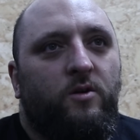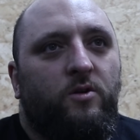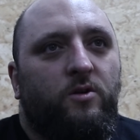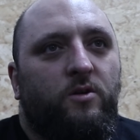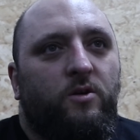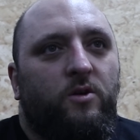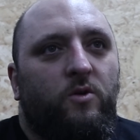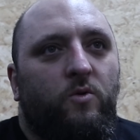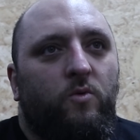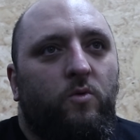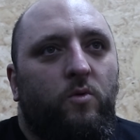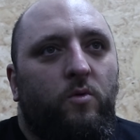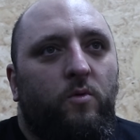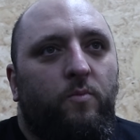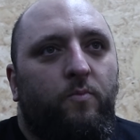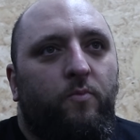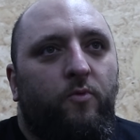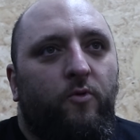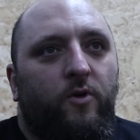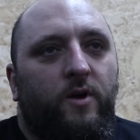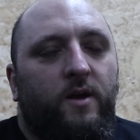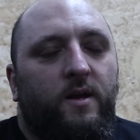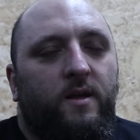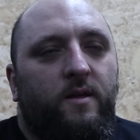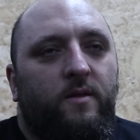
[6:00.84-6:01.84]
you will
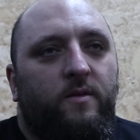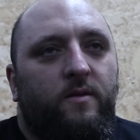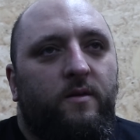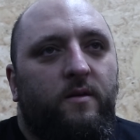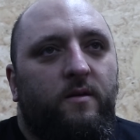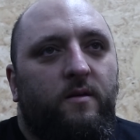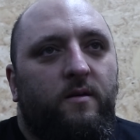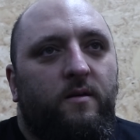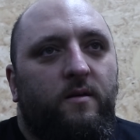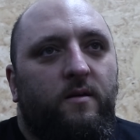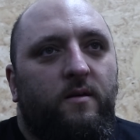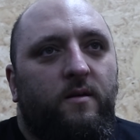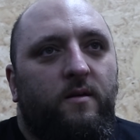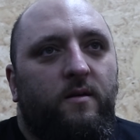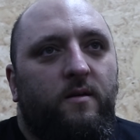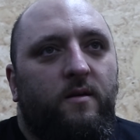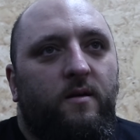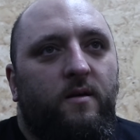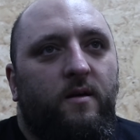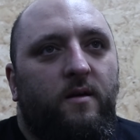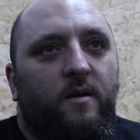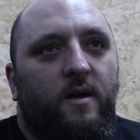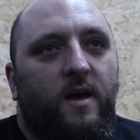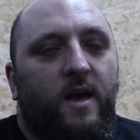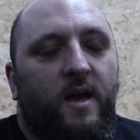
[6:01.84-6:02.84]
breathe
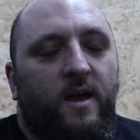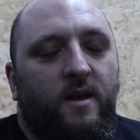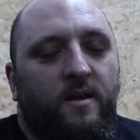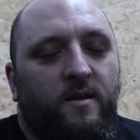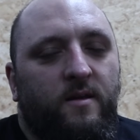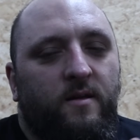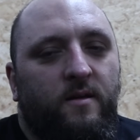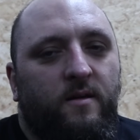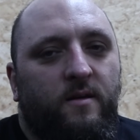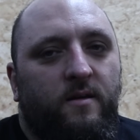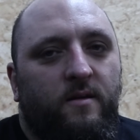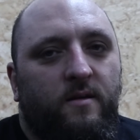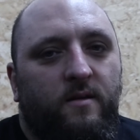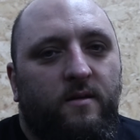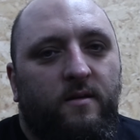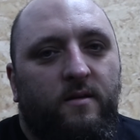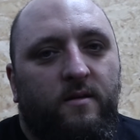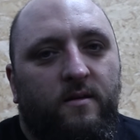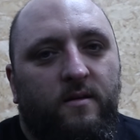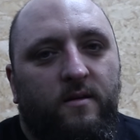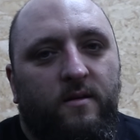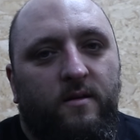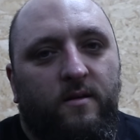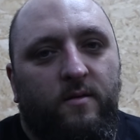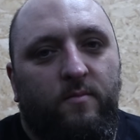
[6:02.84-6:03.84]
in
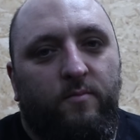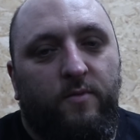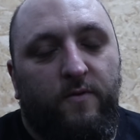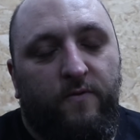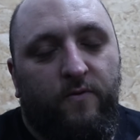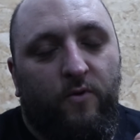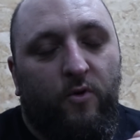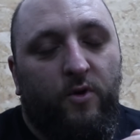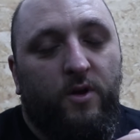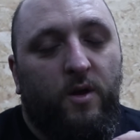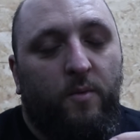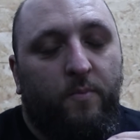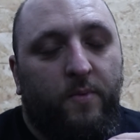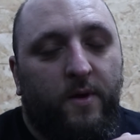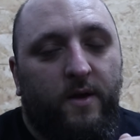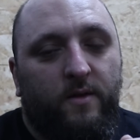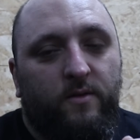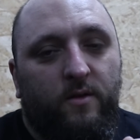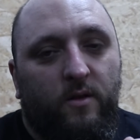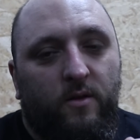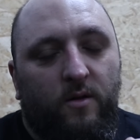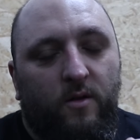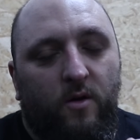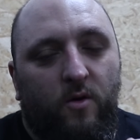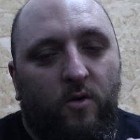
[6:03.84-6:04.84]
before you pick
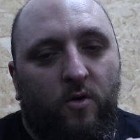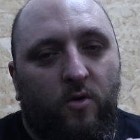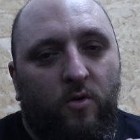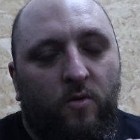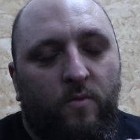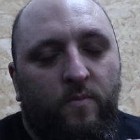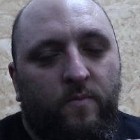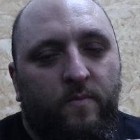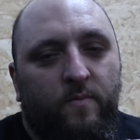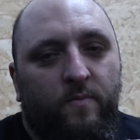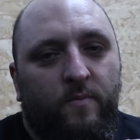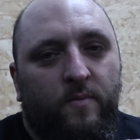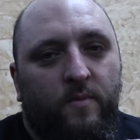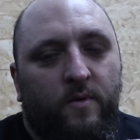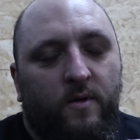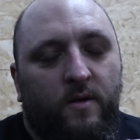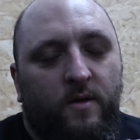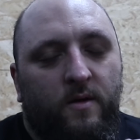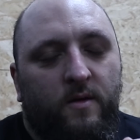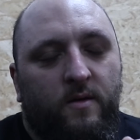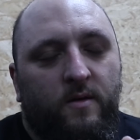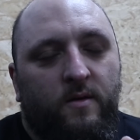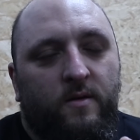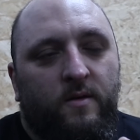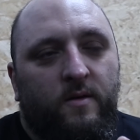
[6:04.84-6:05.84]
the log up,
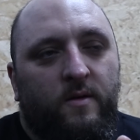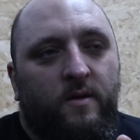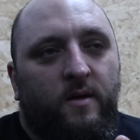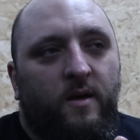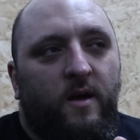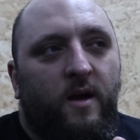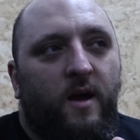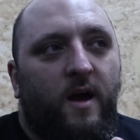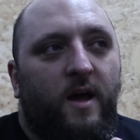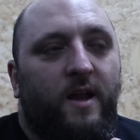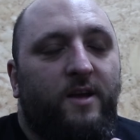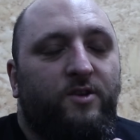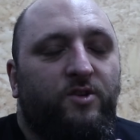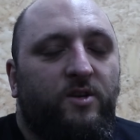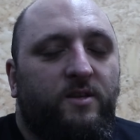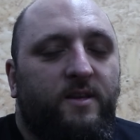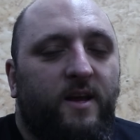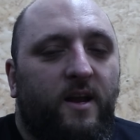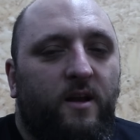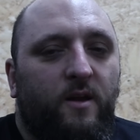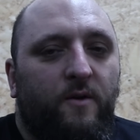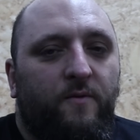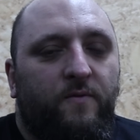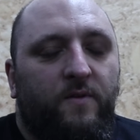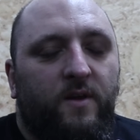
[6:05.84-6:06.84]
and as you
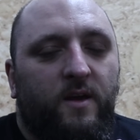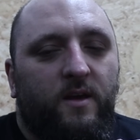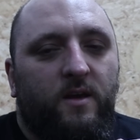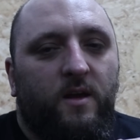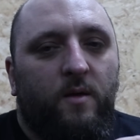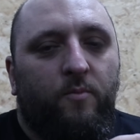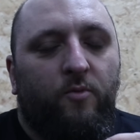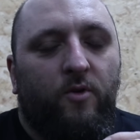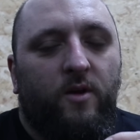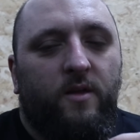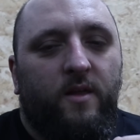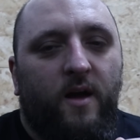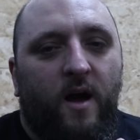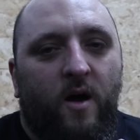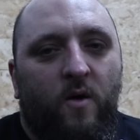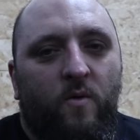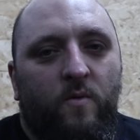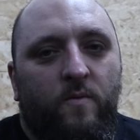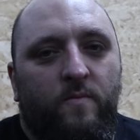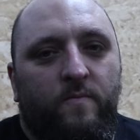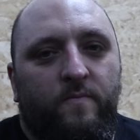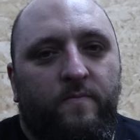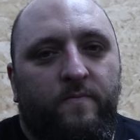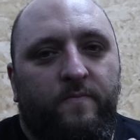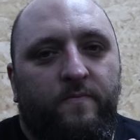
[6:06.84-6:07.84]
deadlift it, you breathe
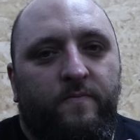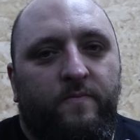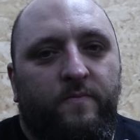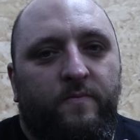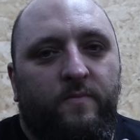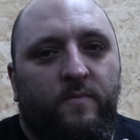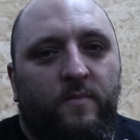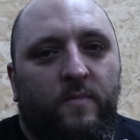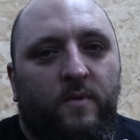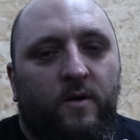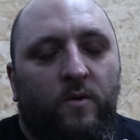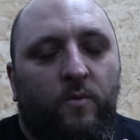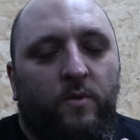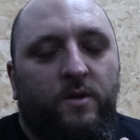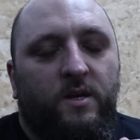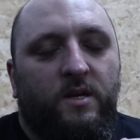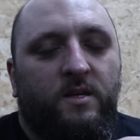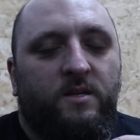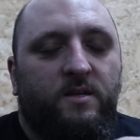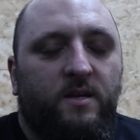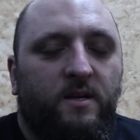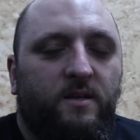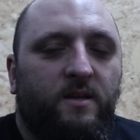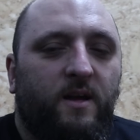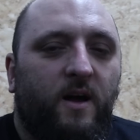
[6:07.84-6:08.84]
out. When you
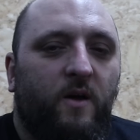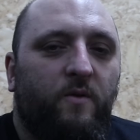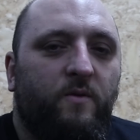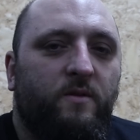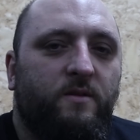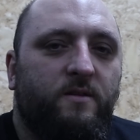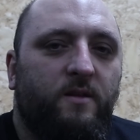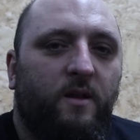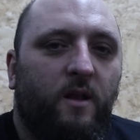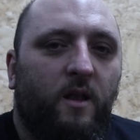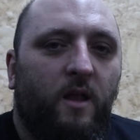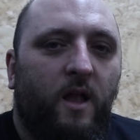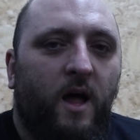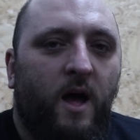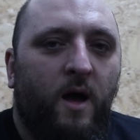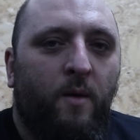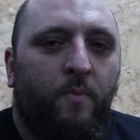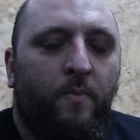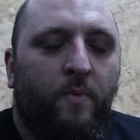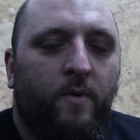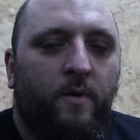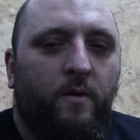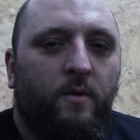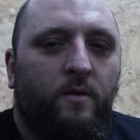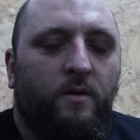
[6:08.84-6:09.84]
sit down into the
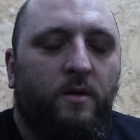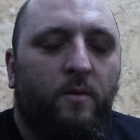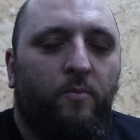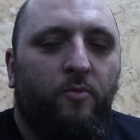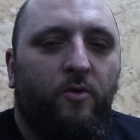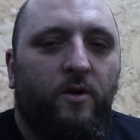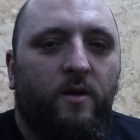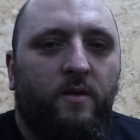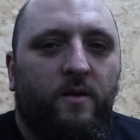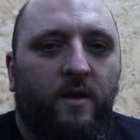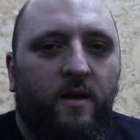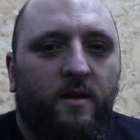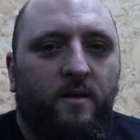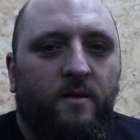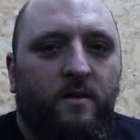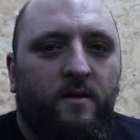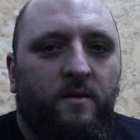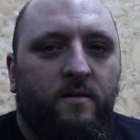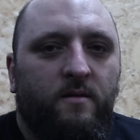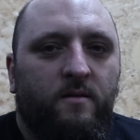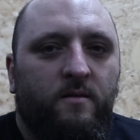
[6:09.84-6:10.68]
lap, you breathe in.